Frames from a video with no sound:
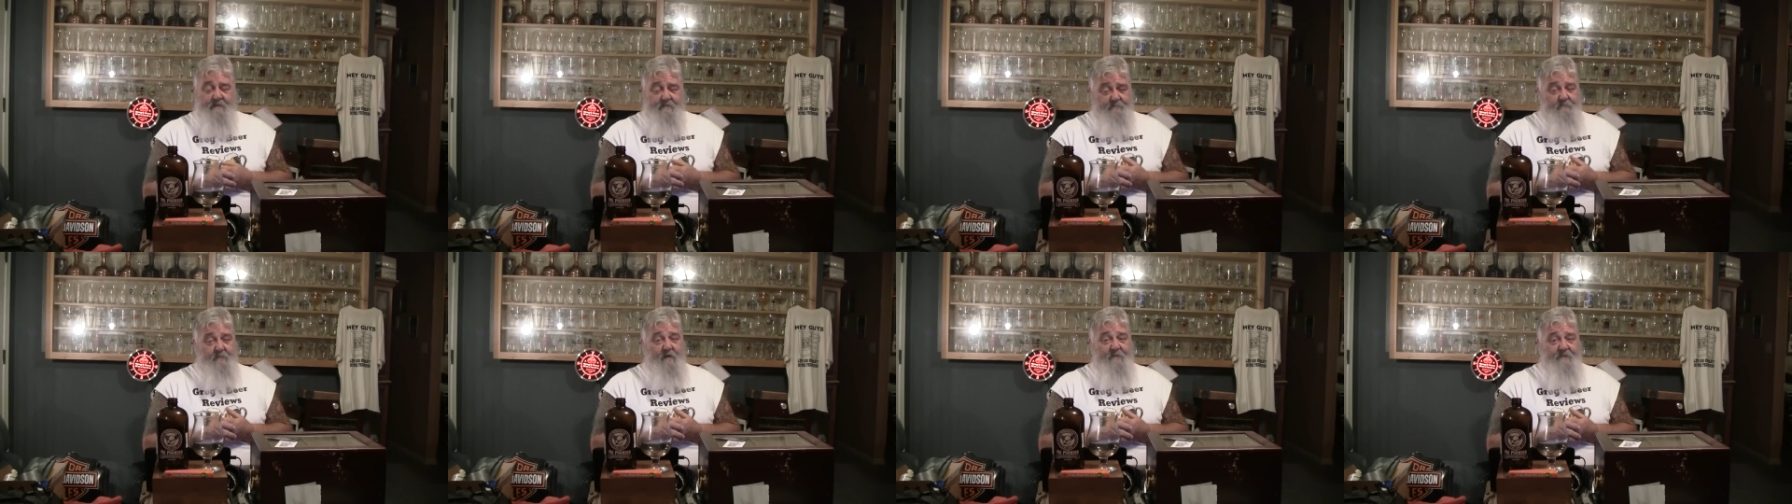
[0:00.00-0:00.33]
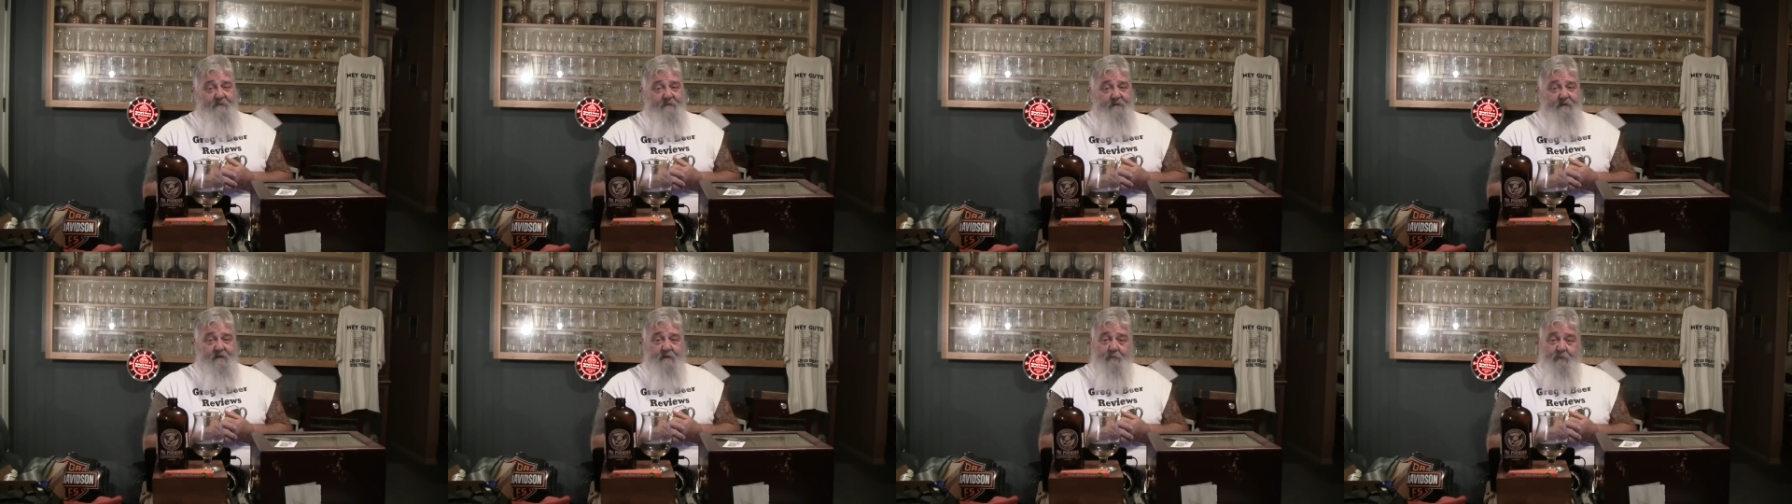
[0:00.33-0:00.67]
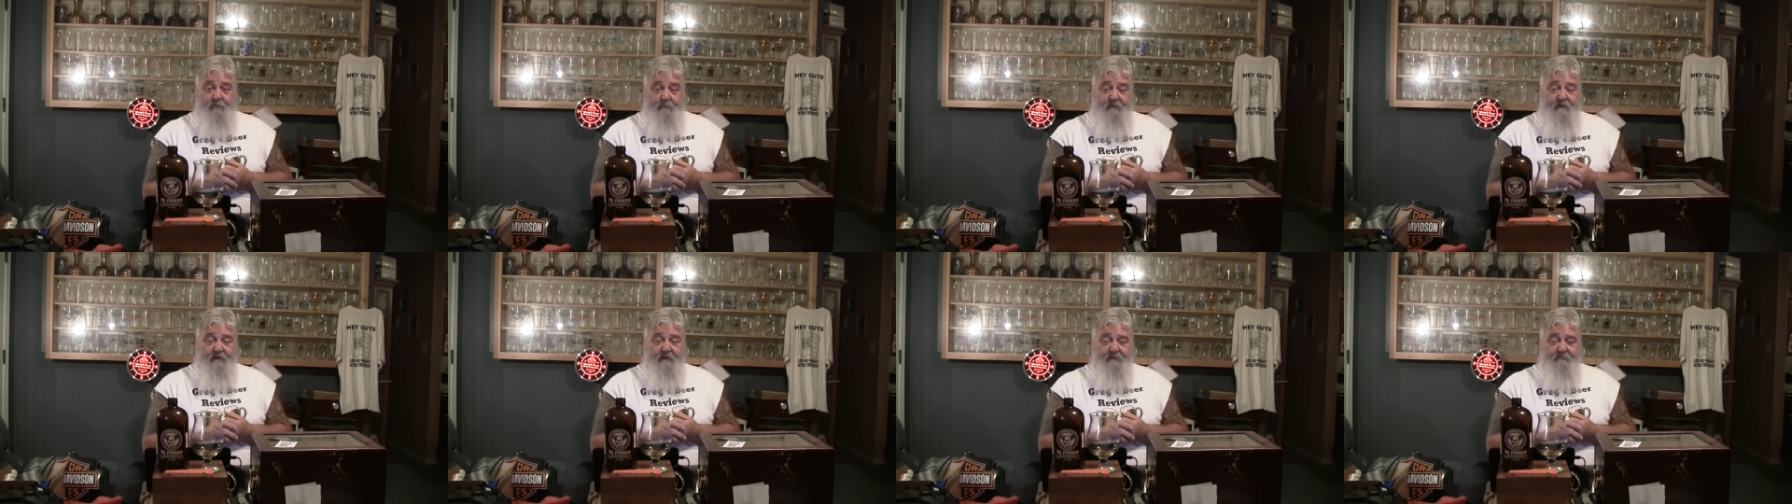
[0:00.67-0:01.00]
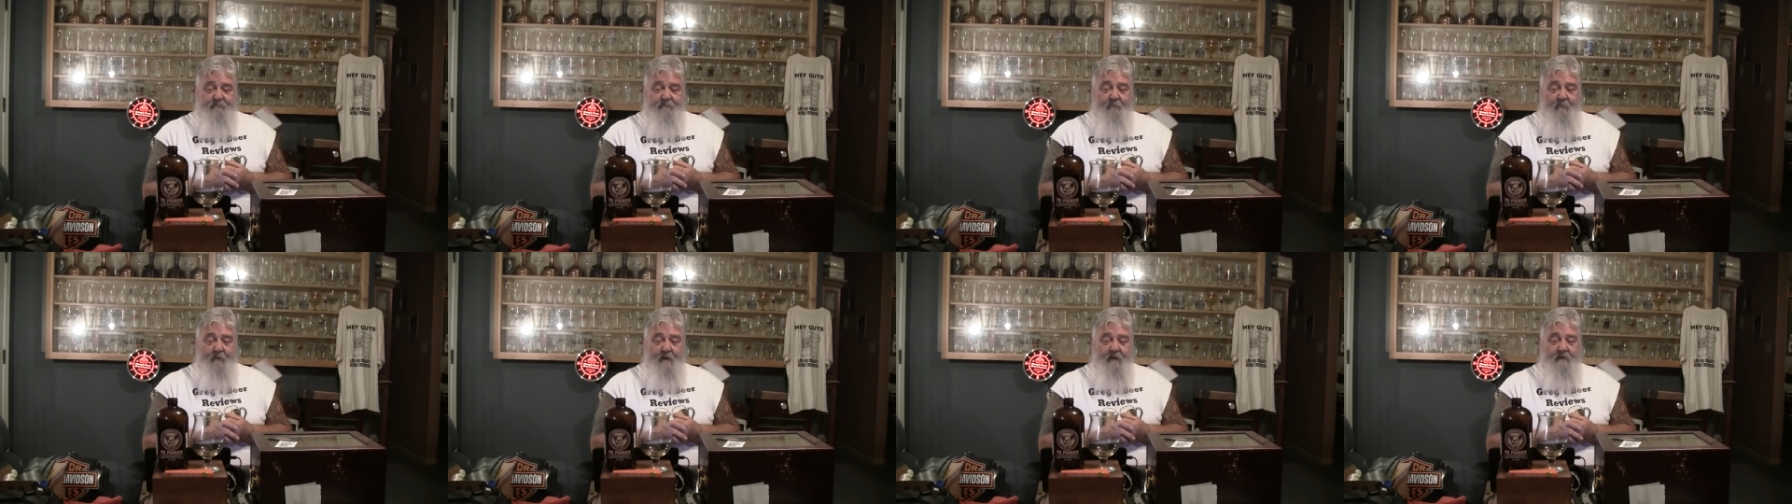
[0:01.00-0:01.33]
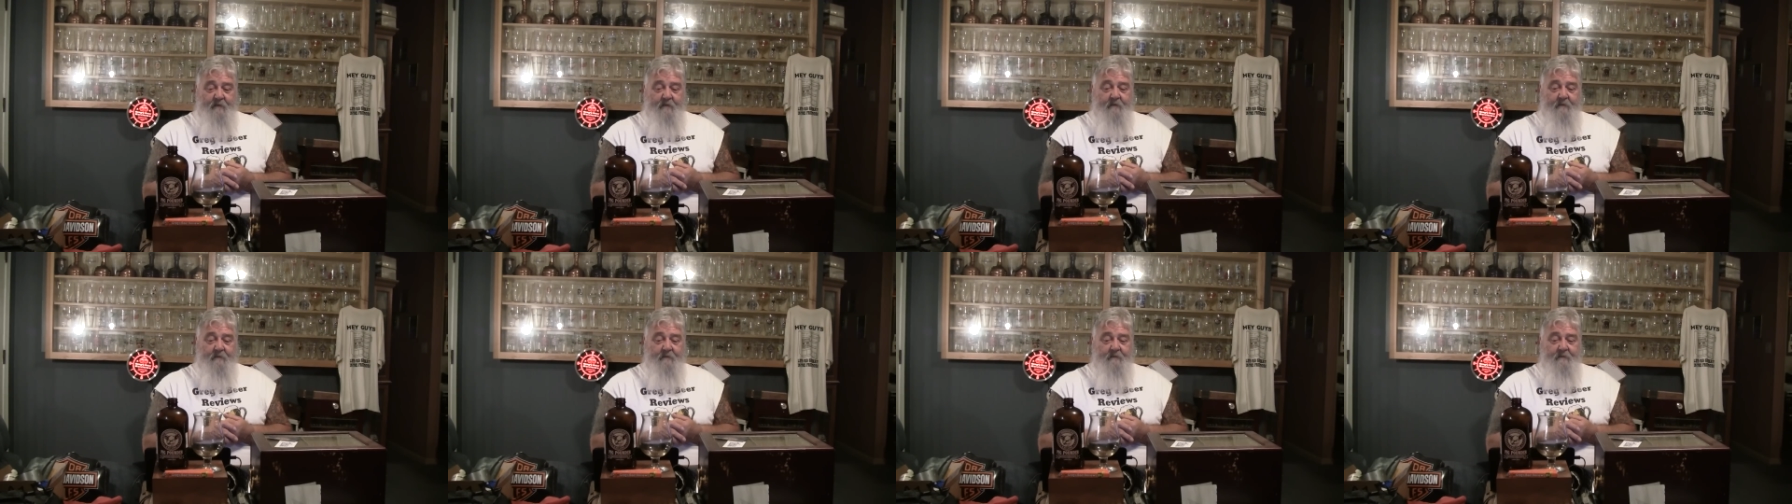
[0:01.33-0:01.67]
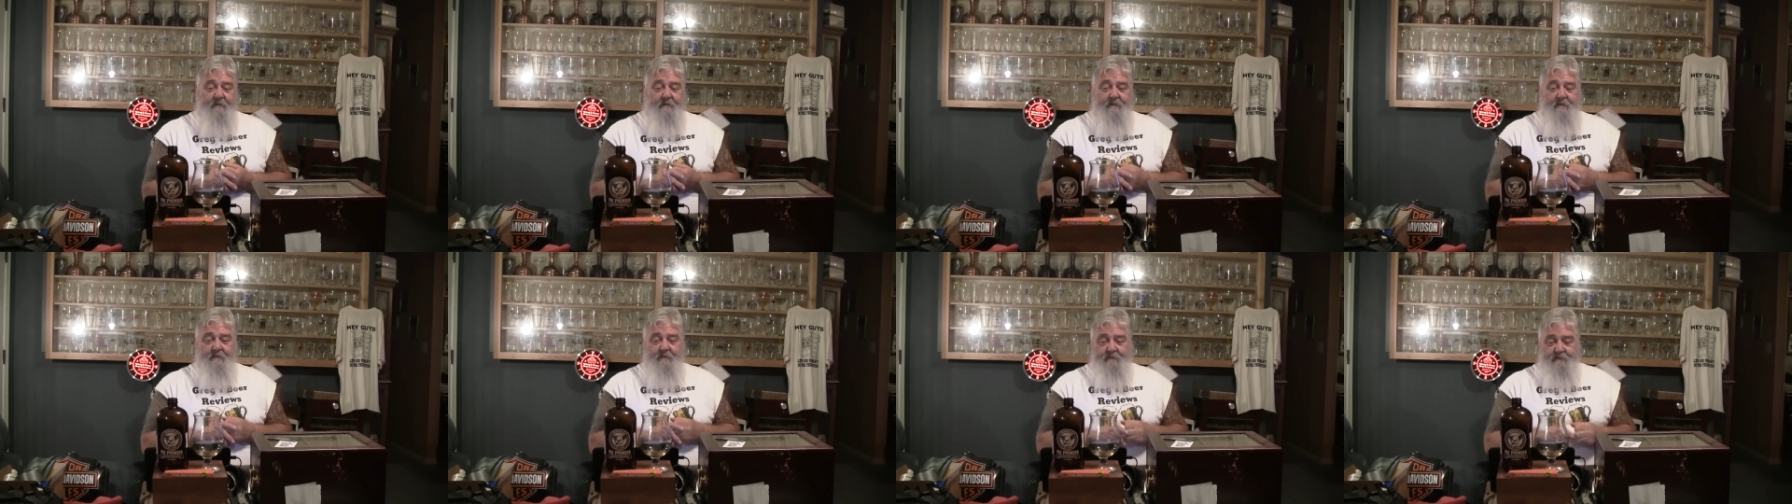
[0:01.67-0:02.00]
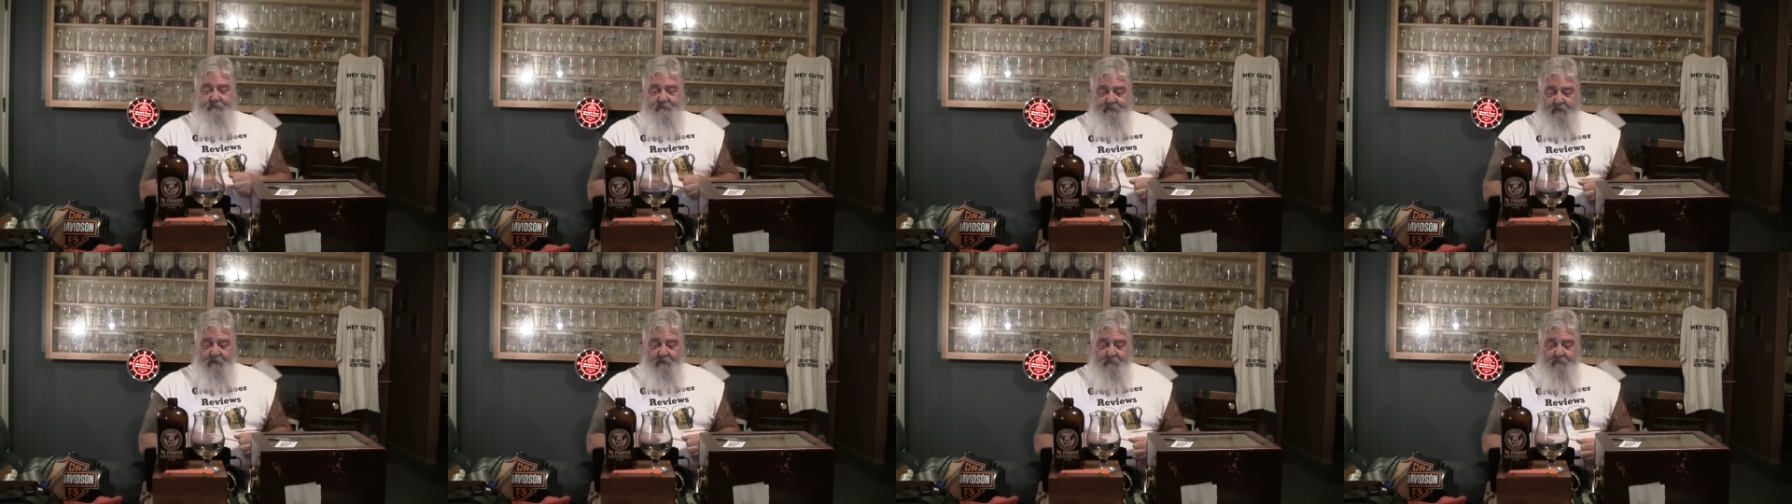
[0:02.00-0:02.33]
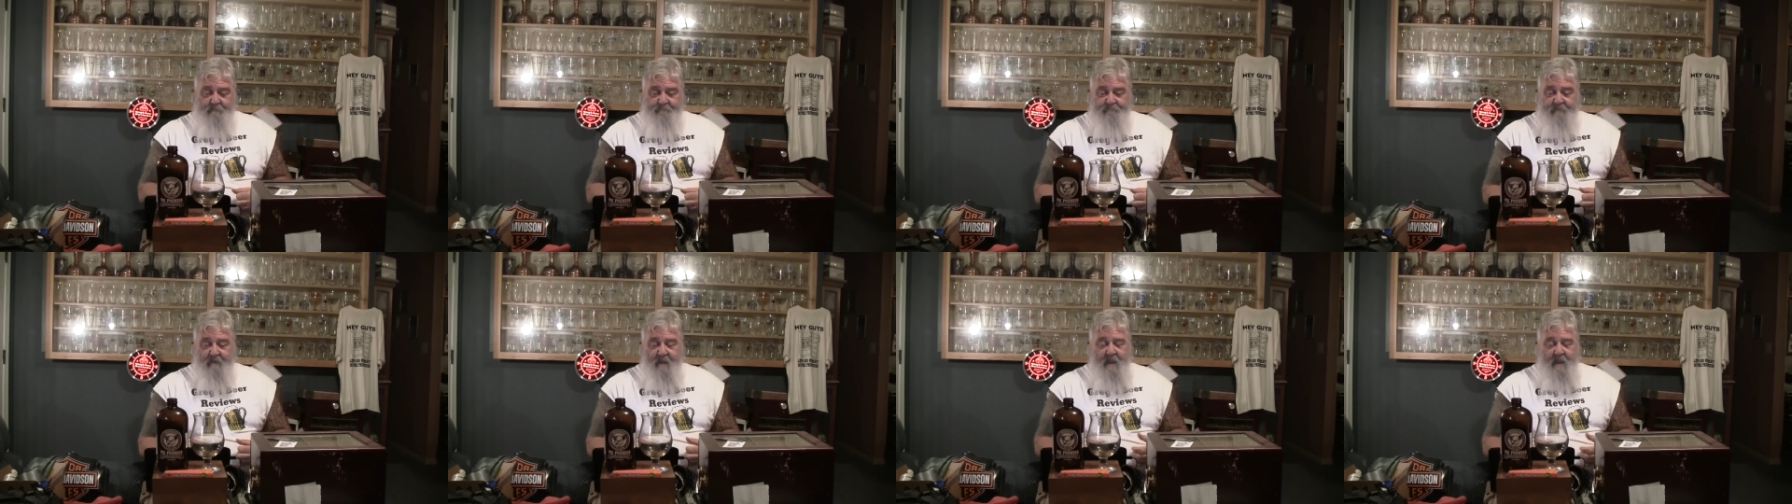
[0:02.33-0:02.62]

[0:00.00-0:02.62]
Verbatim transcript: month and a year would be even better. So